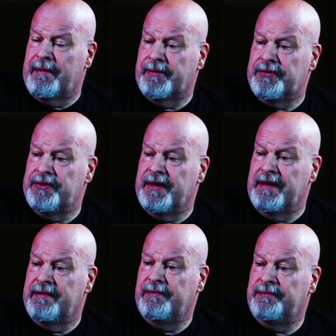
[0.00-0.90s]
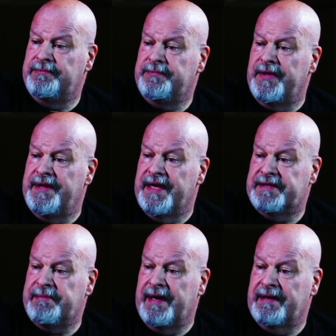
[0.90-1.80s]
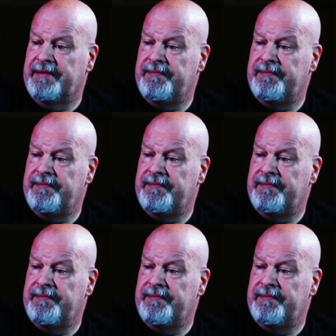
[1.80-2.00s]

opportunity in that spot.